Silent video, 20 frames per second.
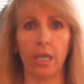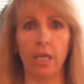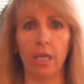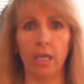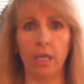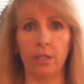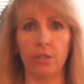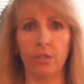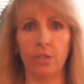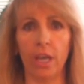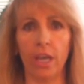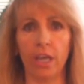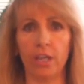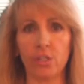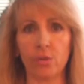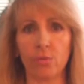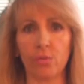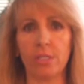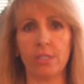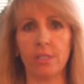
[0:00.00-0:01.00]
And
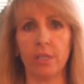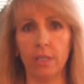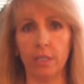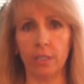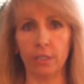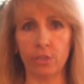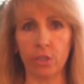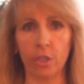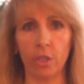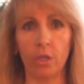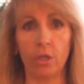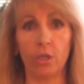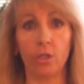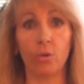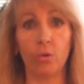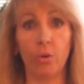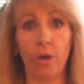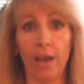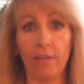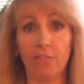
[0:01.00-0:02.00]
as a result,
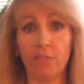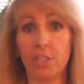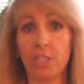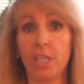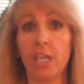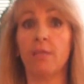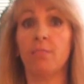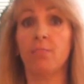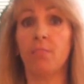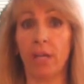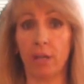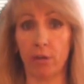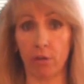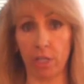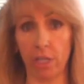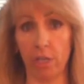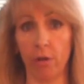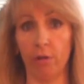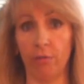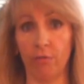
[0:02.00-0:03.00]
you have to take better
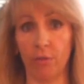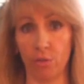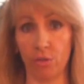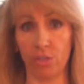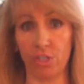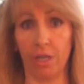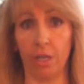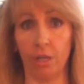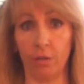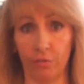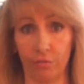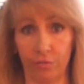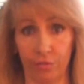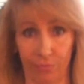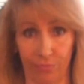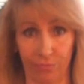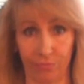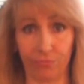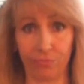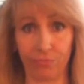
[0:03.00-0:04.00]
care of yourself.